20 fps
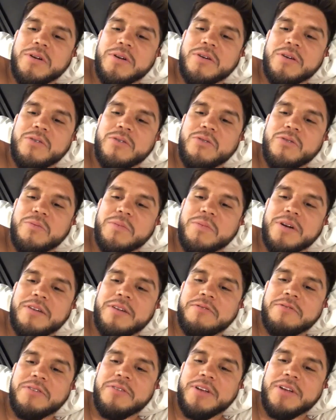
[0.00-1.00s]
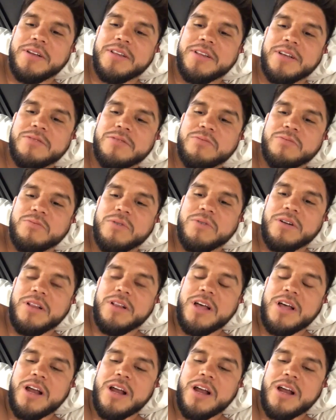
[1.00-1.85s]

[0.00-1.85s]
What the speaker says: I feel like that's what a lot of people should